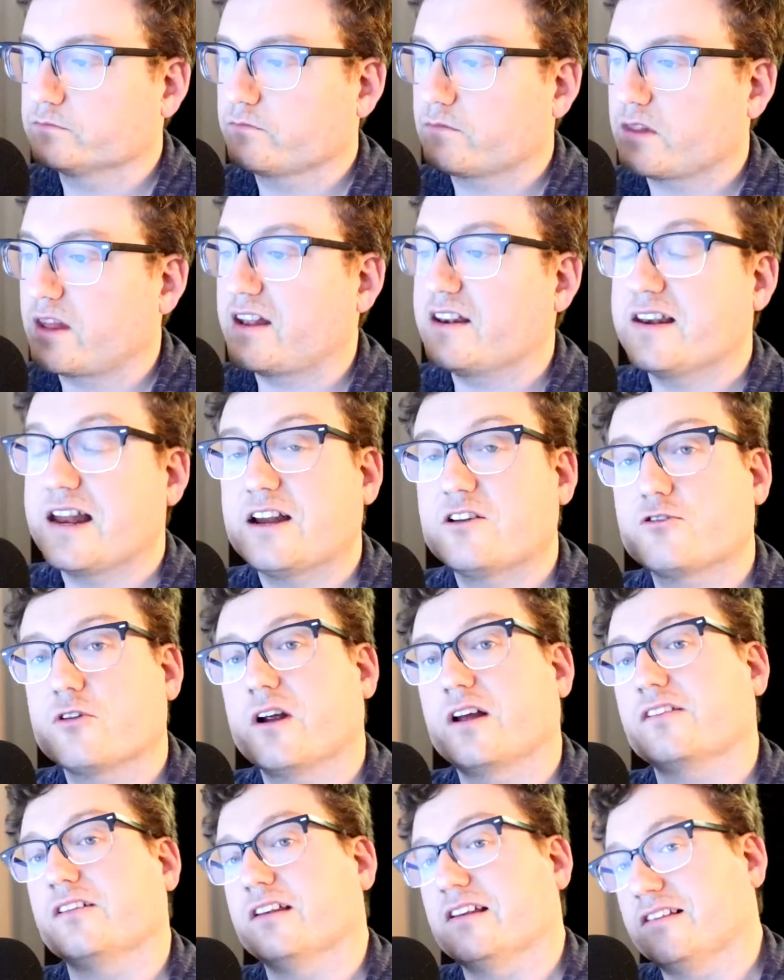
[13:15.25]
that nature
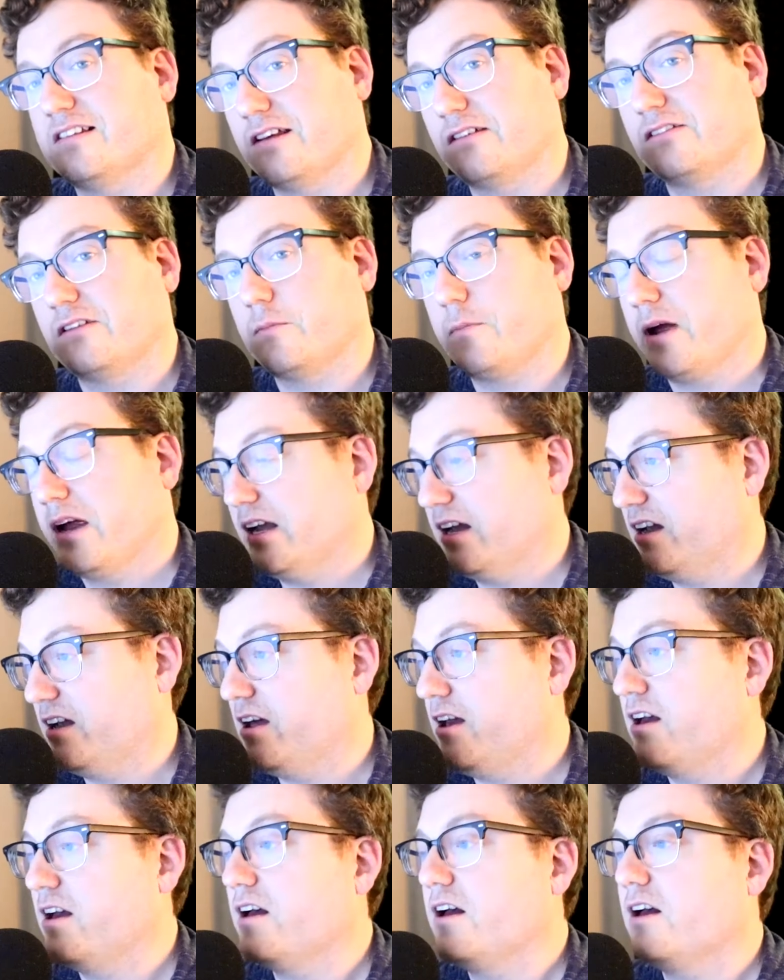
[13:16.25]
has anticipated,
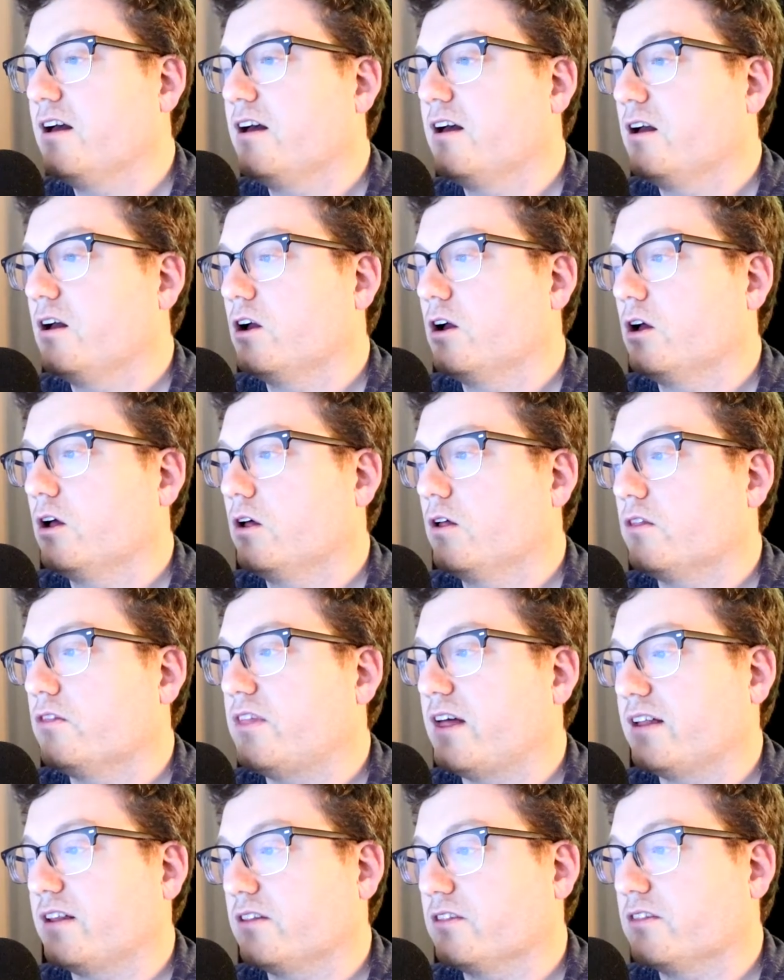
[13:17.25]

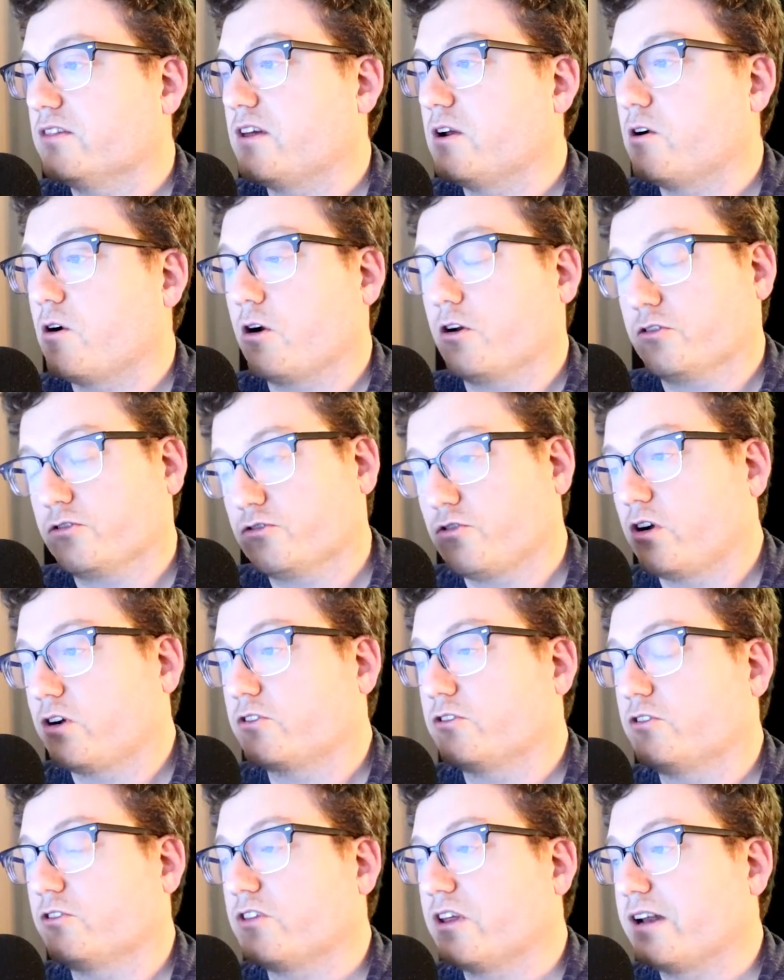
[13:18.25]
that there are
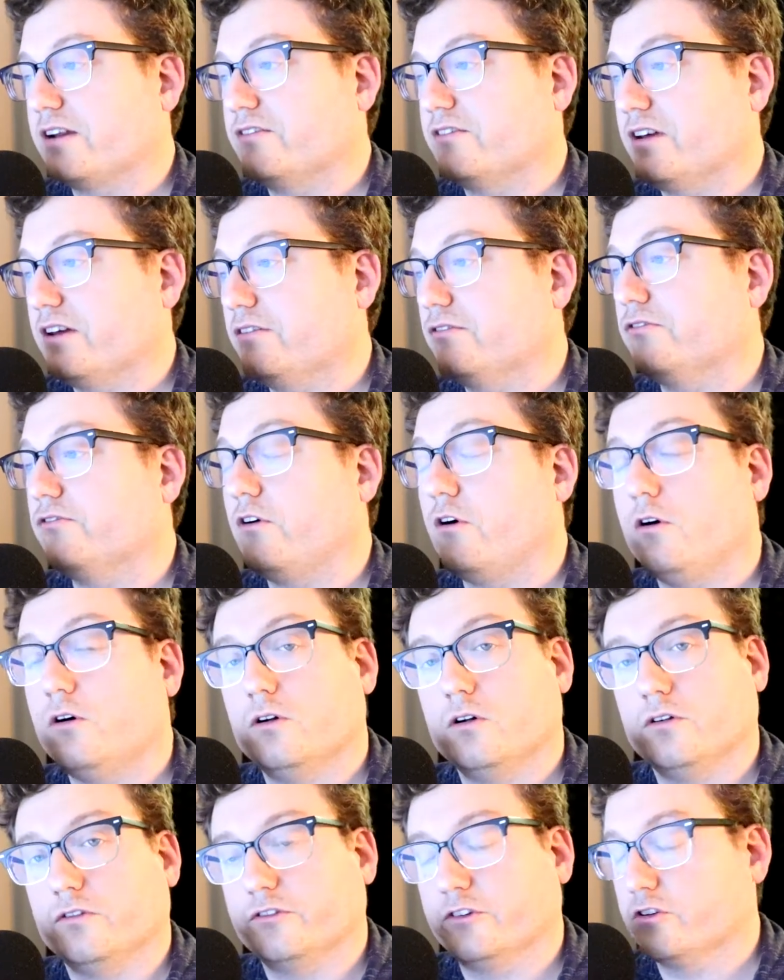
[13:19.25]
structures that have evolved